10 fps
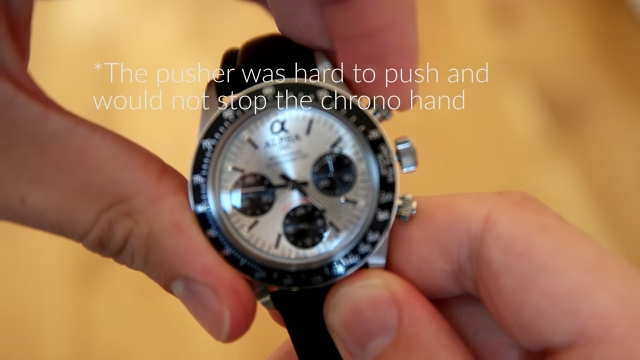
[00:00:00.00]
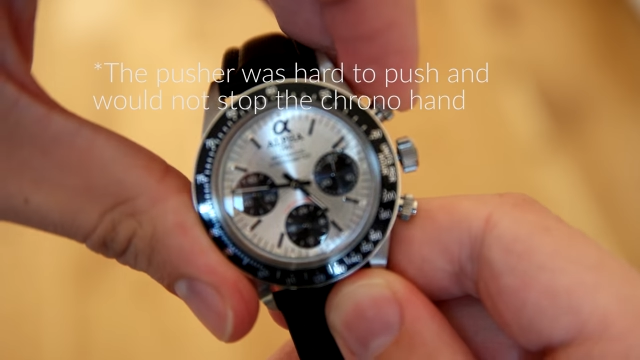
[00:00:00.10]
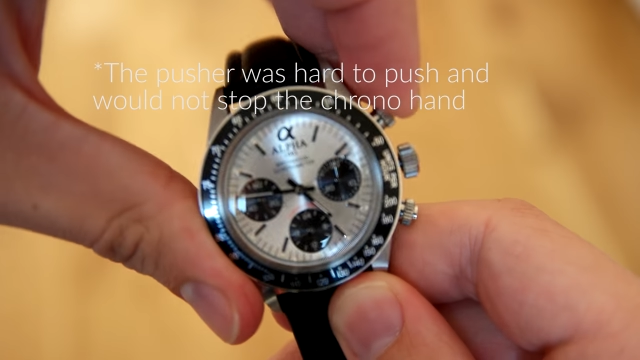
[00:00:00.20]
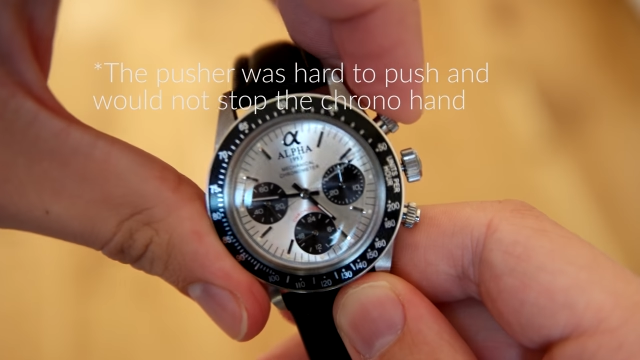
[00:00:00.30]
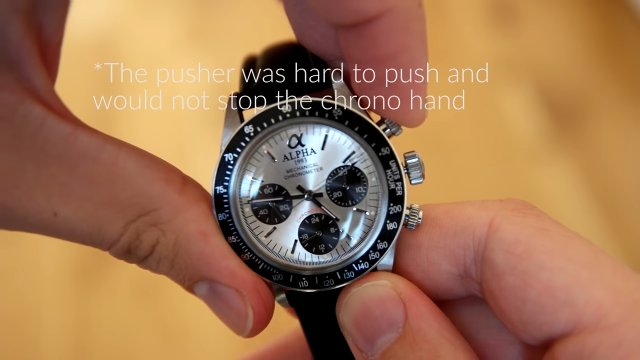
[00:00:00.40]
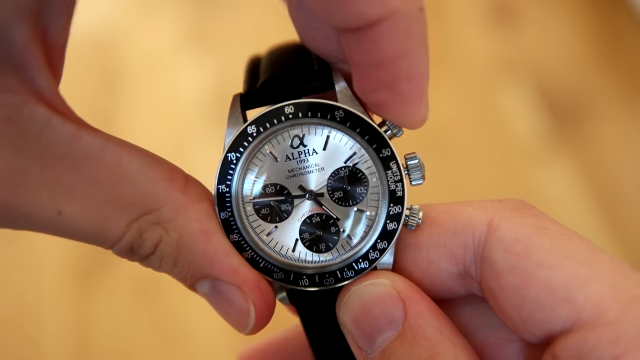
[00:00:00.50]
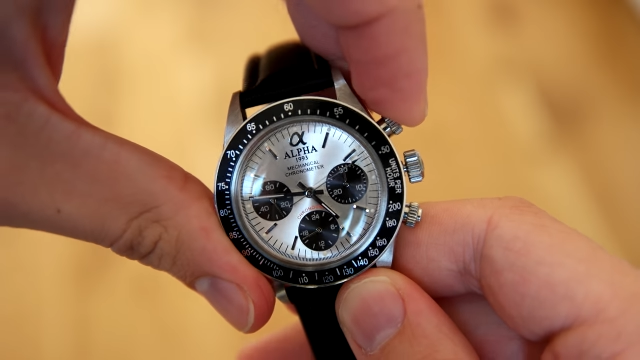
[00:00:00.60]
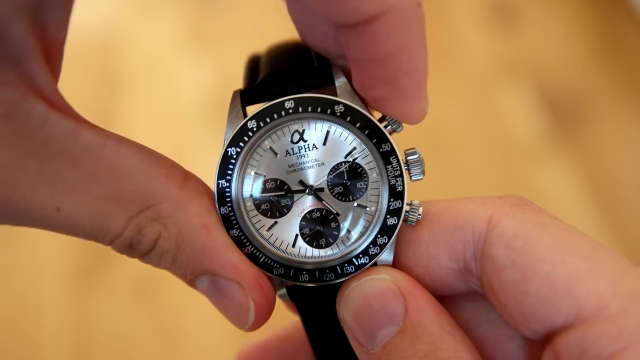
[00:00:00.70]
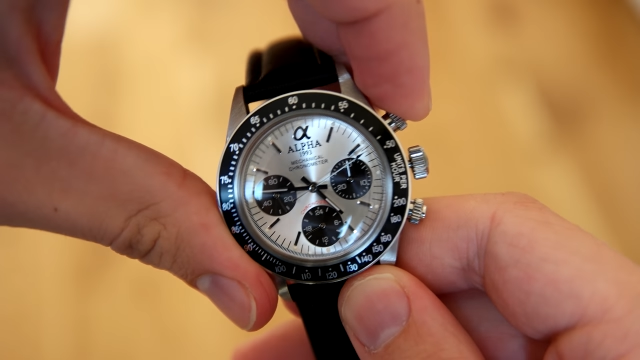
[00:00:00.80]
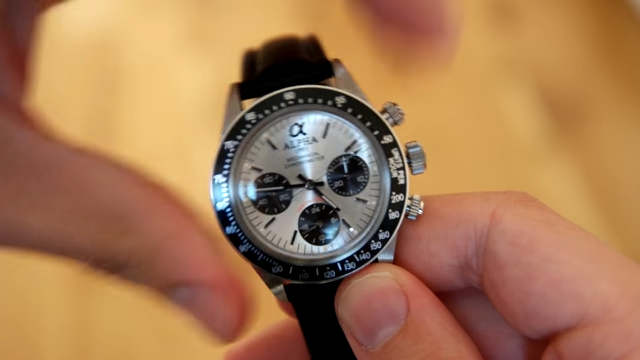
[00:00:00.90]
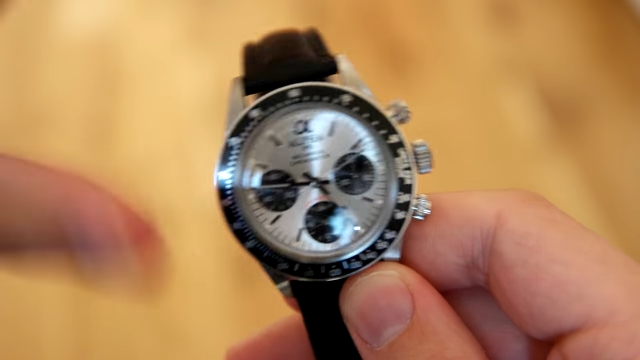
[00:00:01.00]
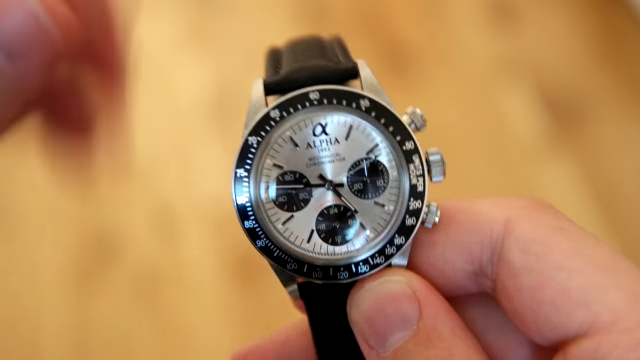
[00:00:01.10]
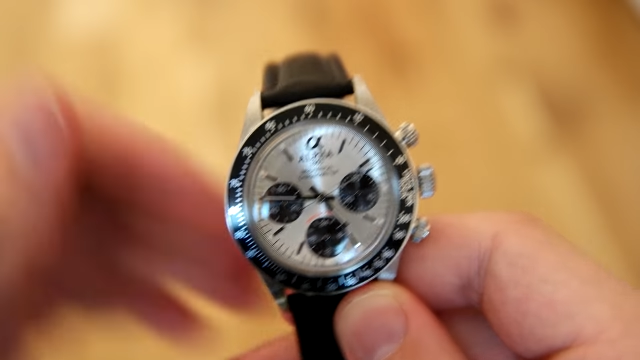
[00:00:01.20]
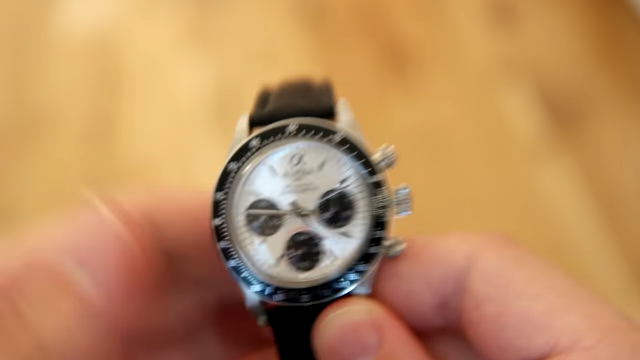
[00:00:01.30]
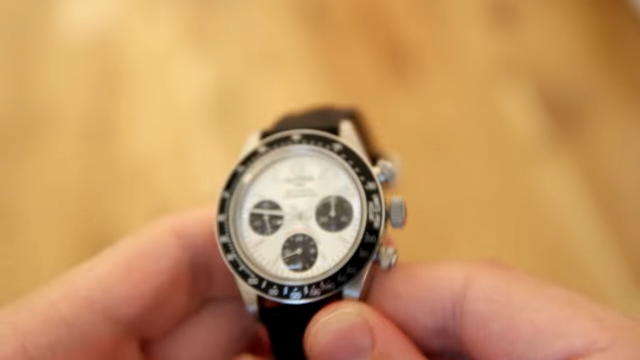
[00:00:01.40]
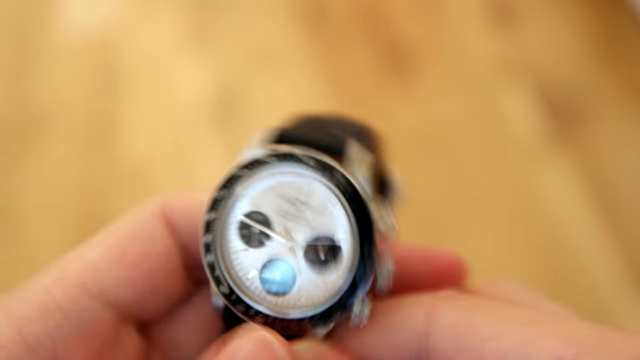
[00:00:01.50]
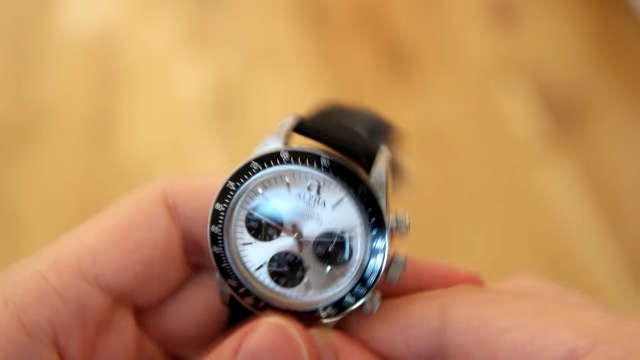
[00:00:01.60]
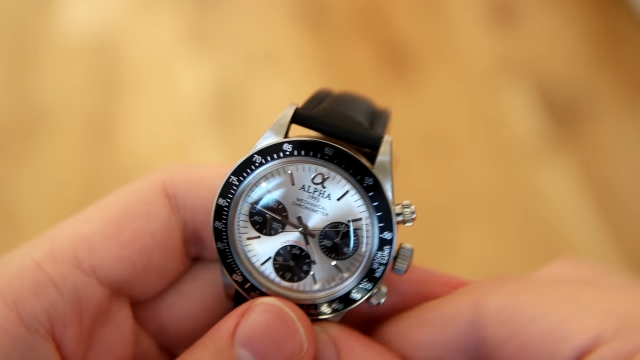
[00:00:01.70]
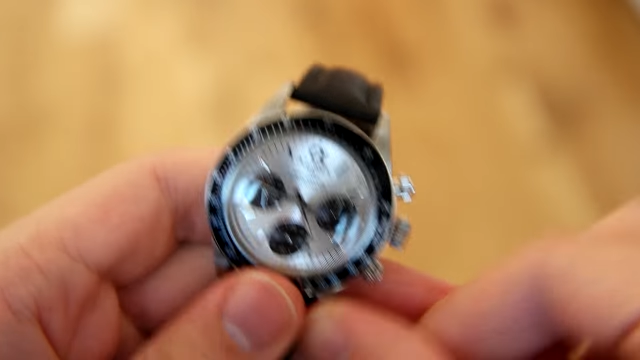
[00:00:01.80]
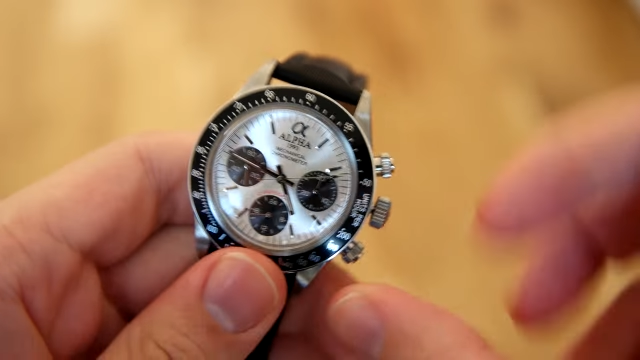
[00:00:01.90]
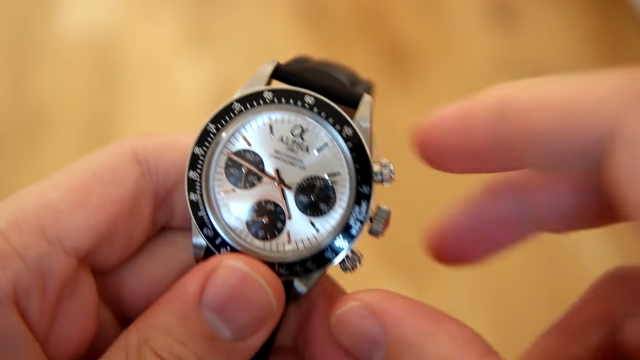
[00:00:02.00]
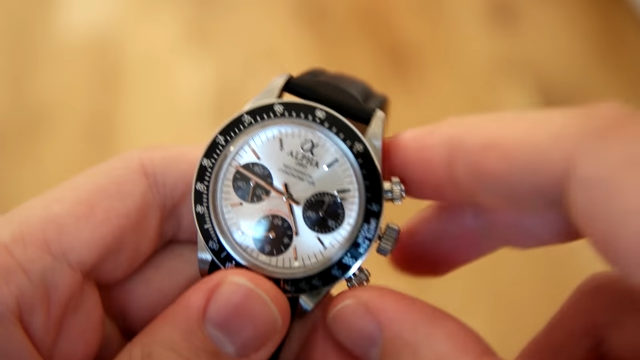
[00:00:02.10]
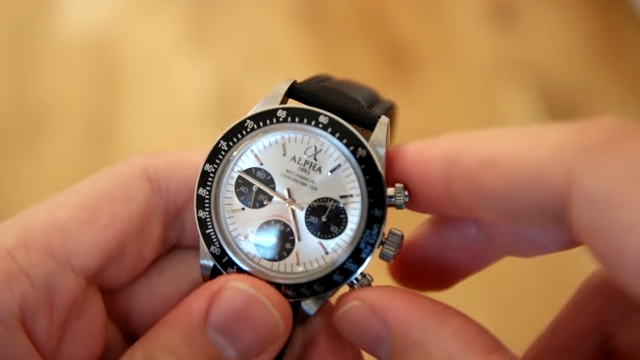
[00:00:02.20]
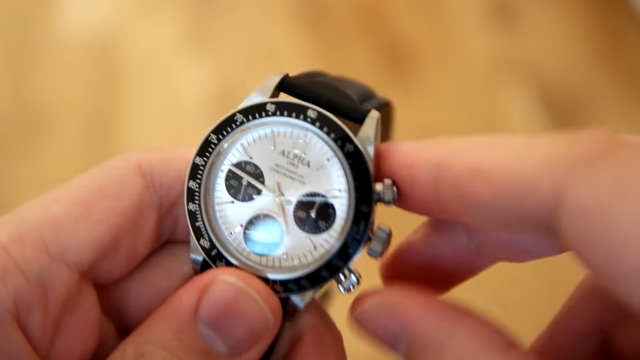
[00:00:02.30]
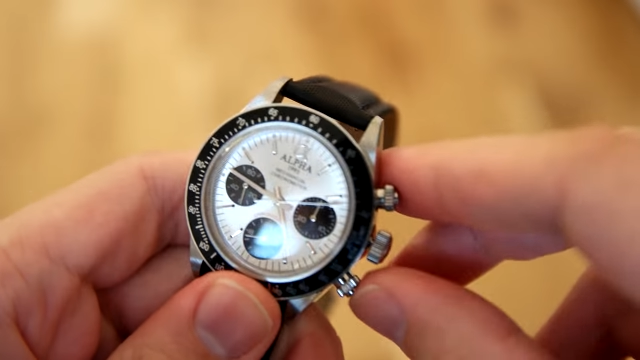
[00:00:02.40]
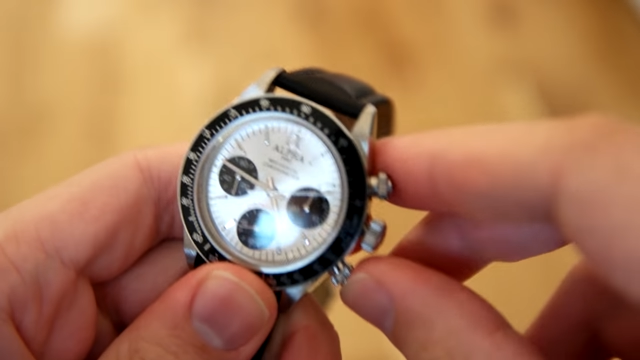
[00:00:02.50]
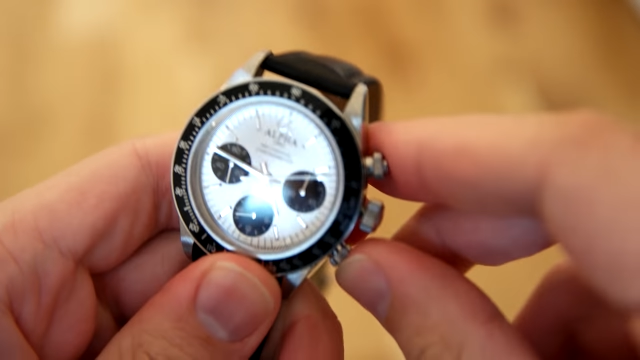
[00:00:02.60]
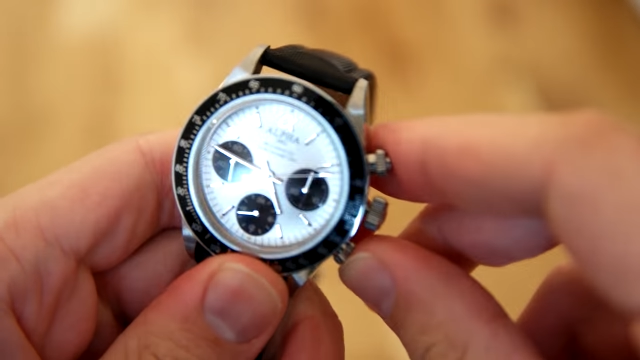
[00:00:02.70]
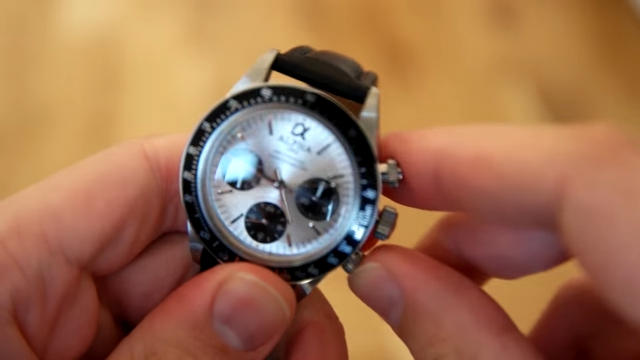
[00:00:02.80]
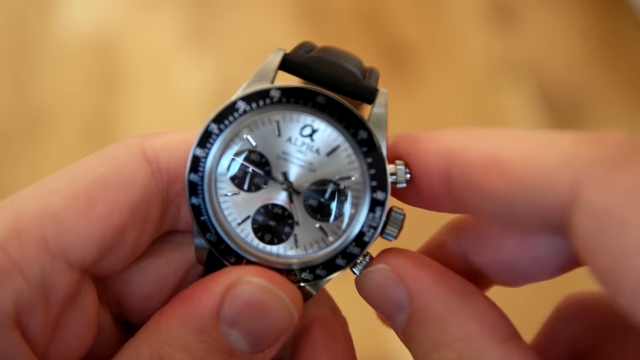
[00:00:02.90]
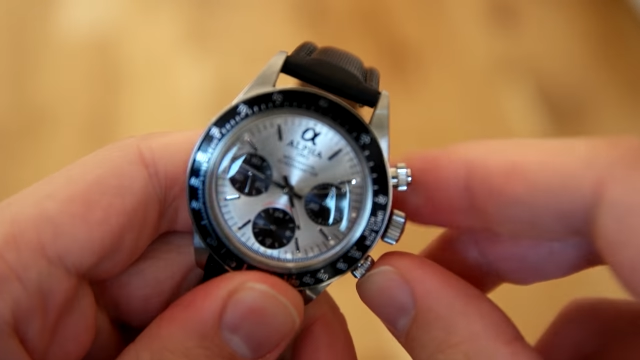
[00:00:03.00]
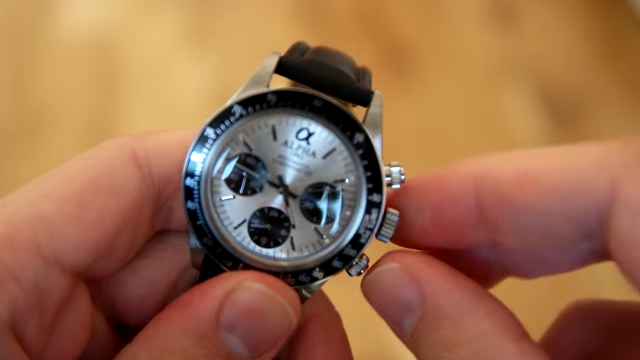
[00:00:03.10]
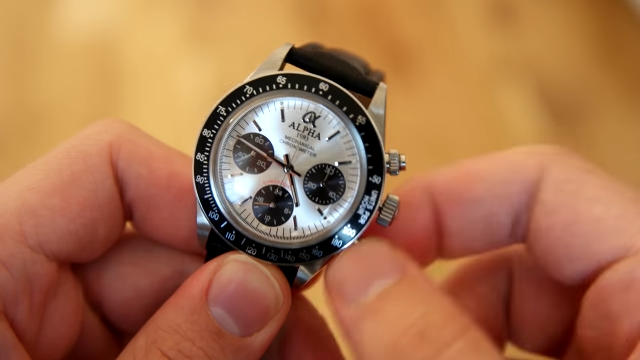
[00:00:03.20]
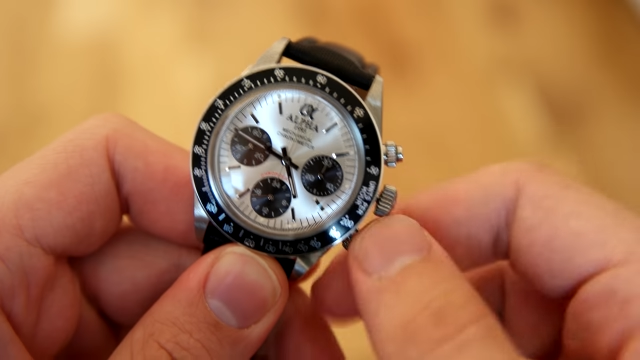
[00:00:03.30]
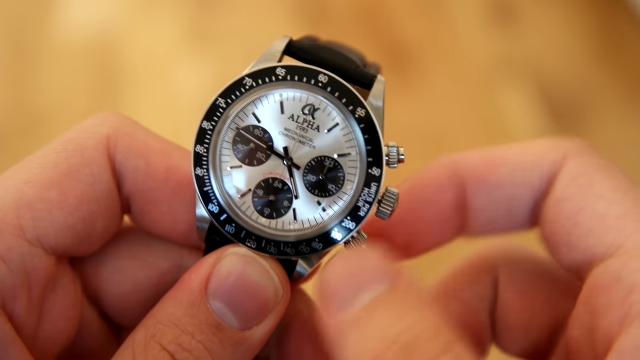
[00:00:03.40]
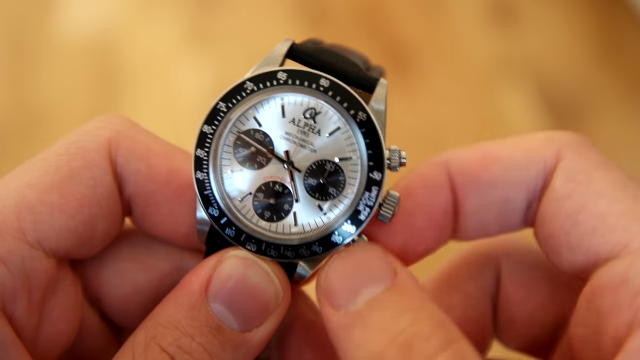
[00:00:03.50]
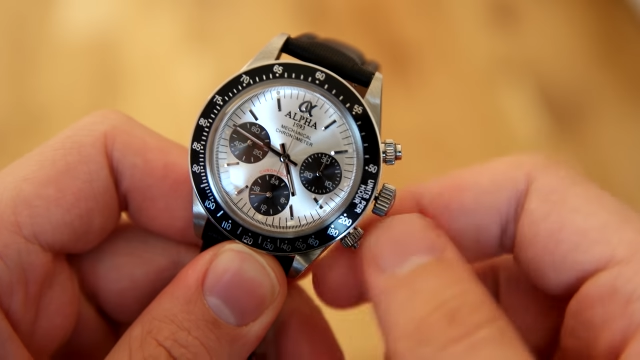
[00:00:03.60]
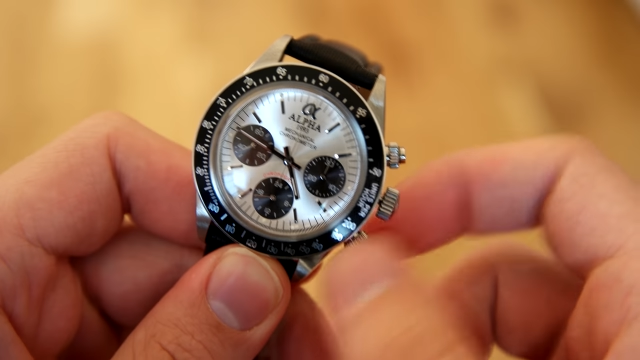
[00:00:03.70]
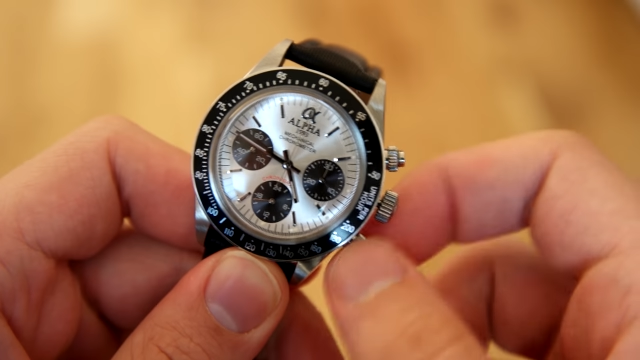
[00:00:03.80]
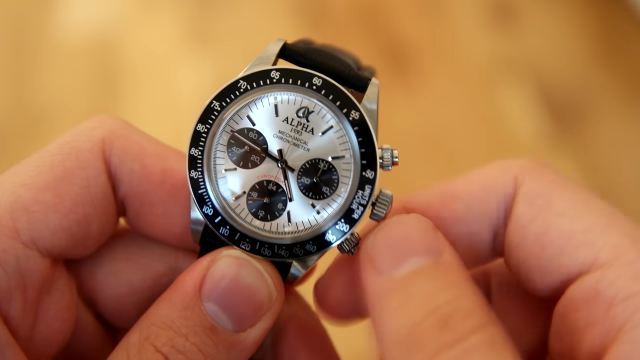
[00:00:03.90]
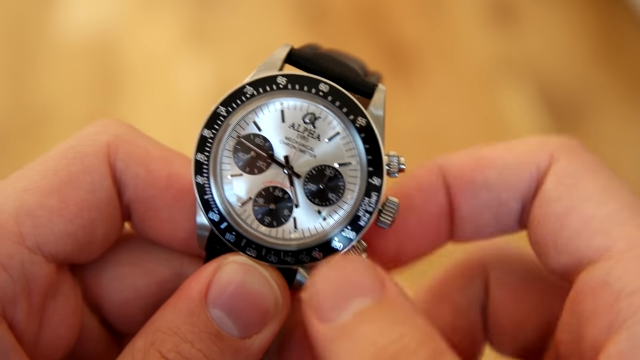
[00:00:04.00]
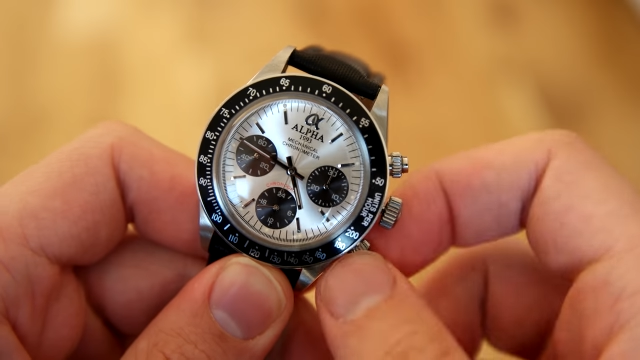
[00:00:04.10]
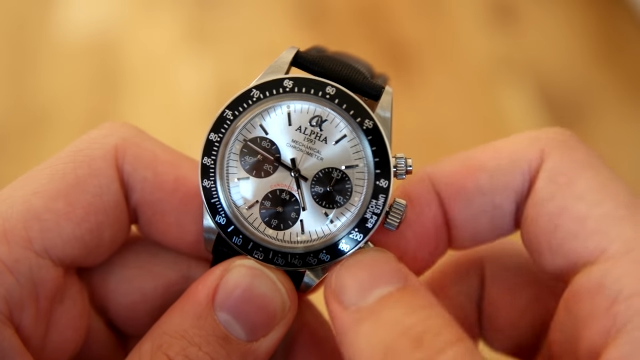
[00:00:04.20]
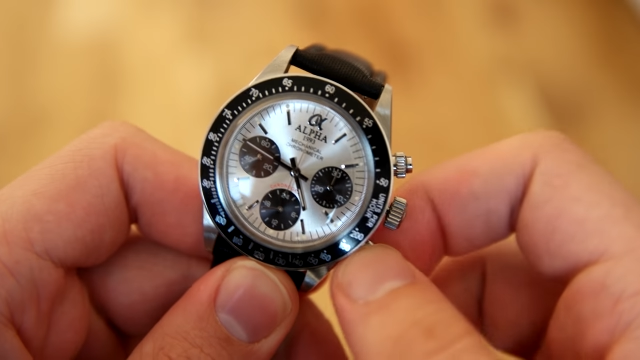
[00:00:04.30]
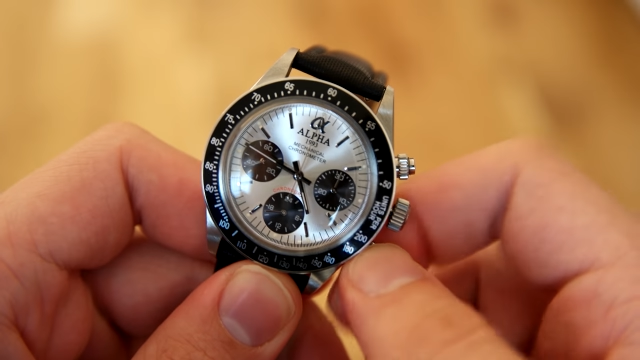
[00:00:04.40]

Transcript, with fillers: this movement will probably last you a very long time. And on my last